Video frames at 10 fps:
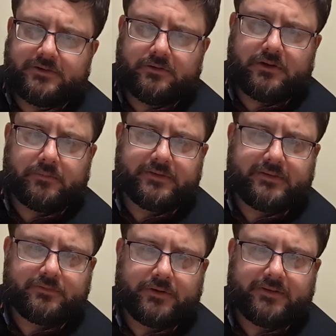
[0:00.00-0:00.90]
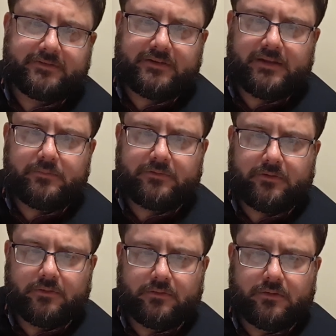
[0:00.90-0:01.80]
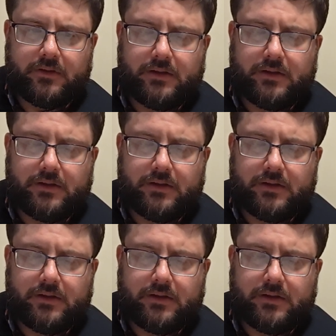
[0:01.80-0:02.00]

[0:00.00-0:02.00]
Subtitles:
tuning because that's what he seems to